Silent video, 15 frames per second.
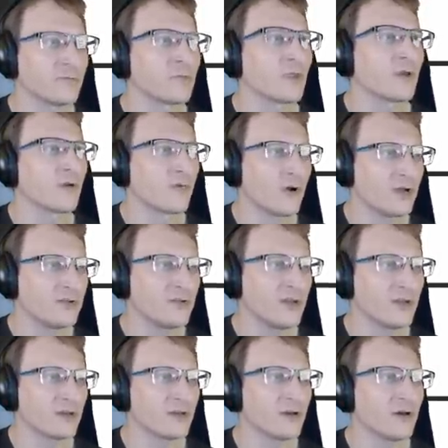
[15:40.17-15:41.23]

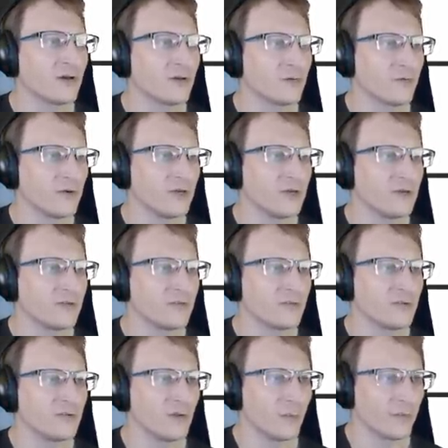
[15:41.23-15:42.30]
Crytek agrees
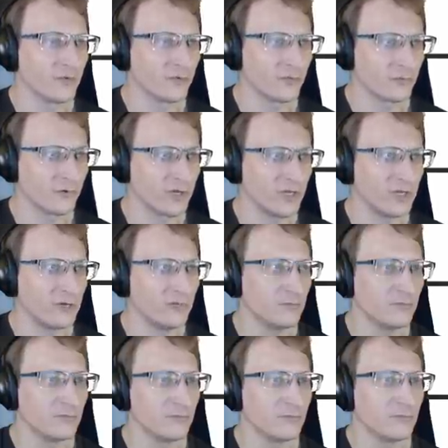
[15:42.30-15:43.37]
to number three,
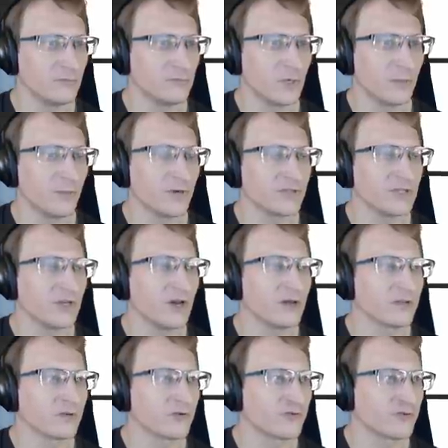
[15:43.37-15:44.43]
but the
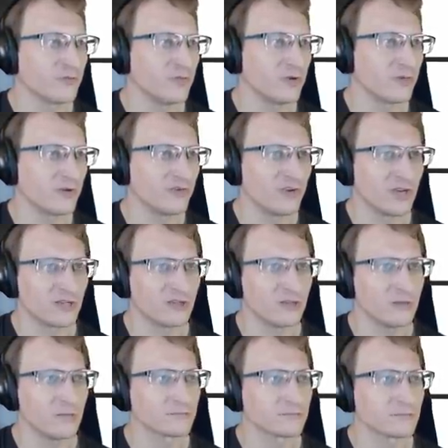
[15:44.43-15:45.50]
others should be
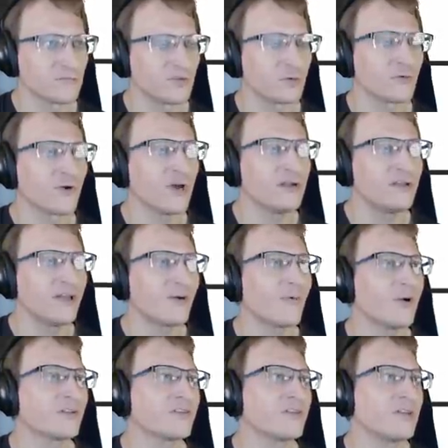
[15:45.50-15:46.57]
rejected. So Crytek
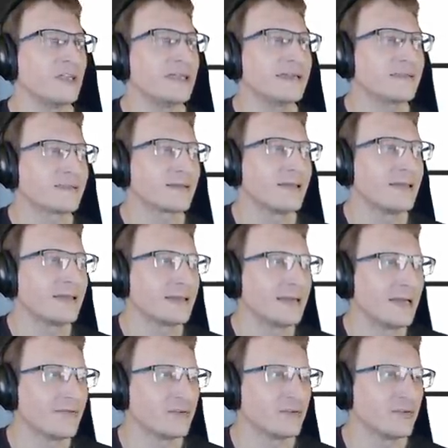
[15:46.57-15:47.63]
wants to eat its cake and
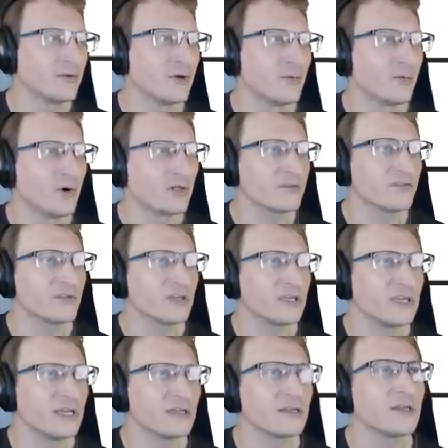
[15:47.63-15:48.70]
have it too. It wants to
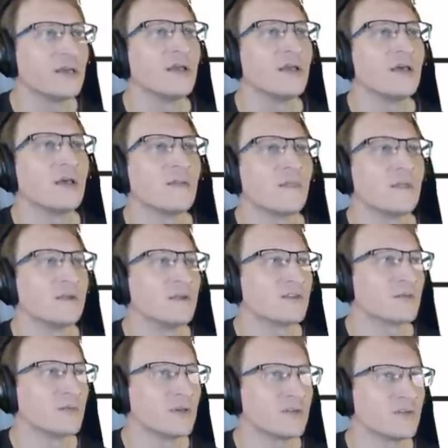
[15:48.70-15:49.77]
get the
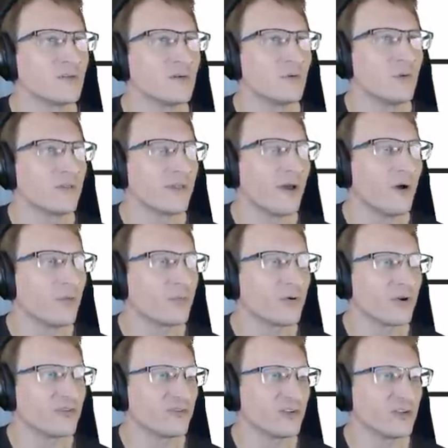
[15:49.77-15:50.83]
dismissal without
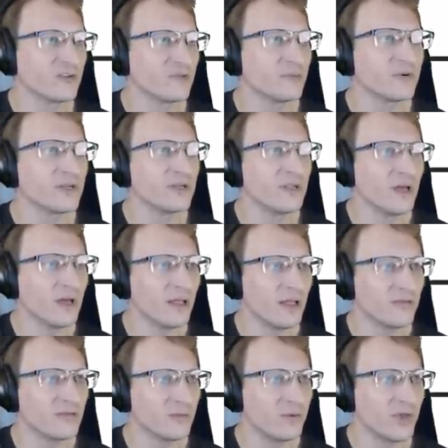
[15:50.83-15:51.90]
prejudice, but not
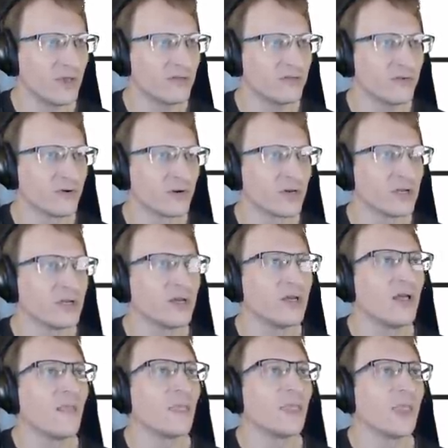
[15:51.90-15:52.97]
have to pay for it,
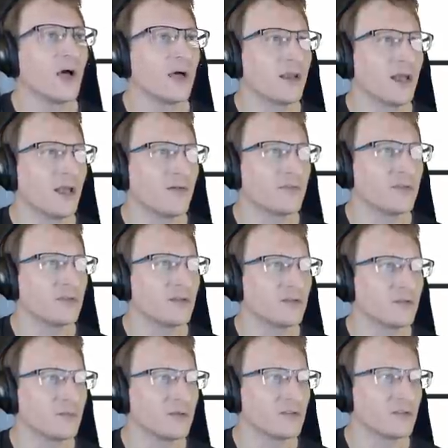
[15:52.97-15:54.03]
not have to
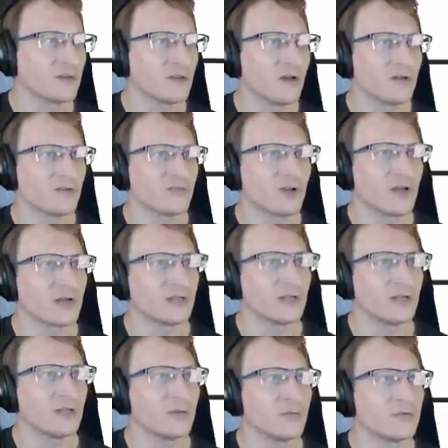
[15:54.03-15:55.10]
dismiss the contract
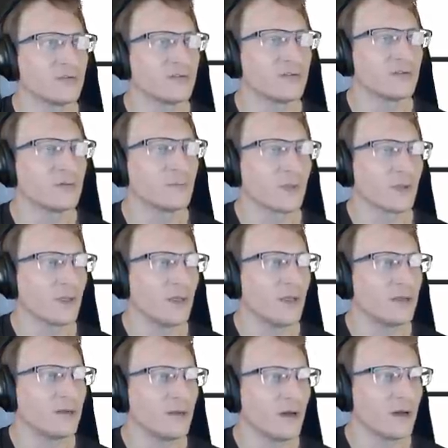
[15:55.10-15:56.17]
claims,
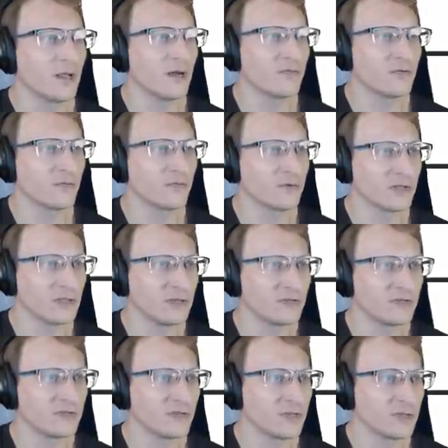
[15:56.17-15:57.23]
and not have to release
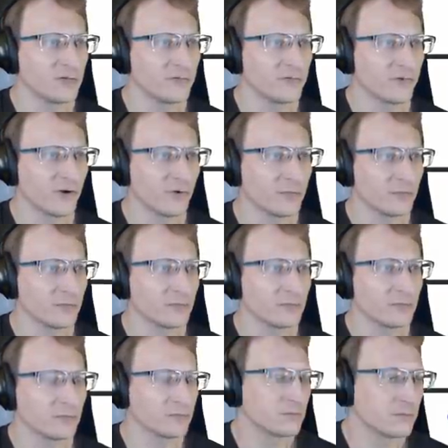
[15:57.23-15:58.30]
CIG from
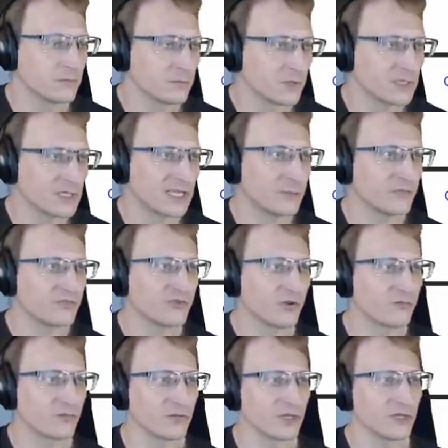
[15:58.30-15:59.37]
claims
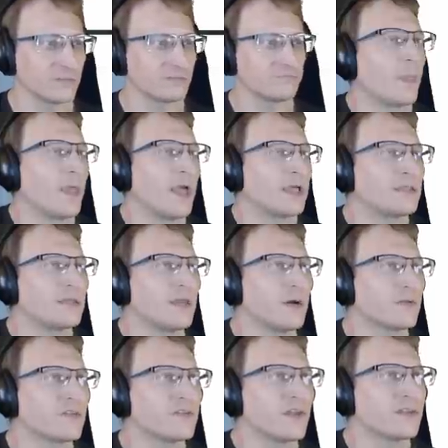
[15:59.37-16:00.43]
generally. At the
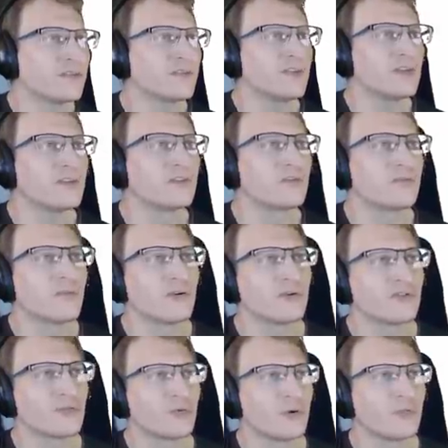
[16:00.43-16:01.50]
outset, CIG's
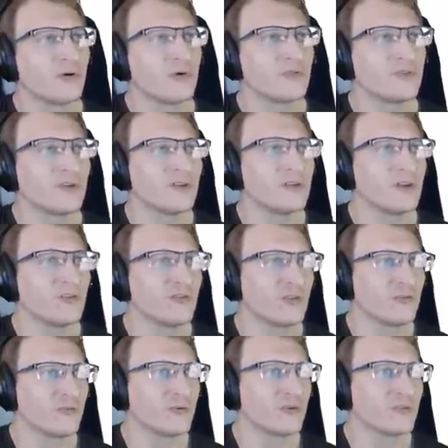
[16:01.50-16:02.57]
first proposed
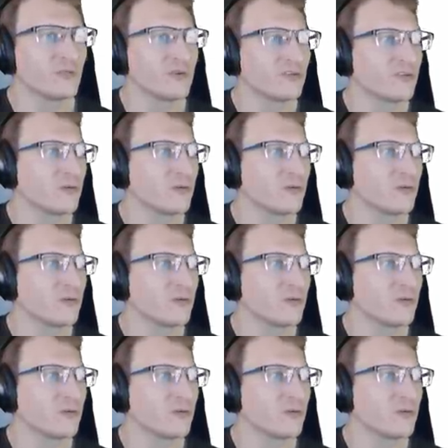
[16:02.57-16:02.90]
condition for dismissal